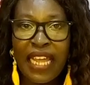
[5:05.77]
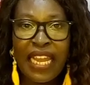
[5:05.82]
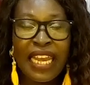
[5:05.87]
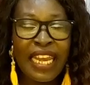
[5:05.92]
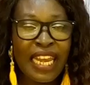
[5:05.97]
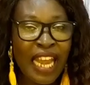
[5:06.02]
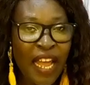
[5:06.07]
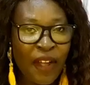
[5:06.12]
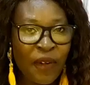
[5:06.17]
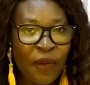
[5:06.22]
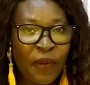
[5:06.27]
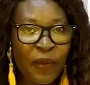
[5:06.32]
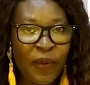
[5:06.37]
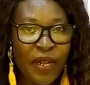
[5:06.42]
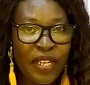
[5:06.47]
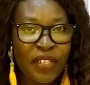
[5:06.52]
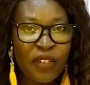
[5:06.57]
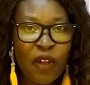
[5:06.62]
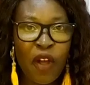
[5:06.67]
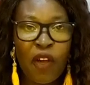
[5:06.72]

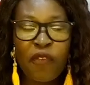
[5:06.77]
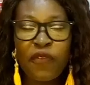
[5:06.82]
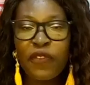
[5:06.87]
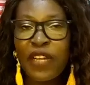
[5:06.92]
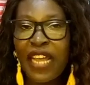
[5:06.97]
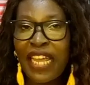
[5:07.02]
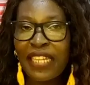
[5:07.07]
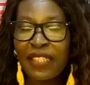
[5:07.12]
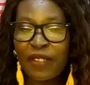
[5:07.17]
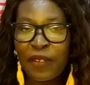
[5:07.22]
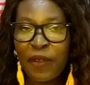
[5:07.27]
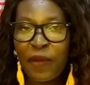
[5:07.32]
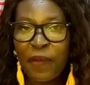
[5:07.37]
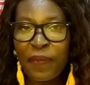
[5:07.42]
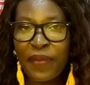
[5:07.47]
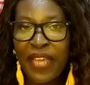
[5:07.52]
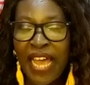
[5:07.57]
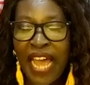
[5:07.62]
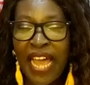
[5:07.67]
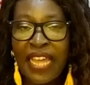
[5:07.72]
language of
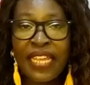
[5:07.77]
Ethiopia.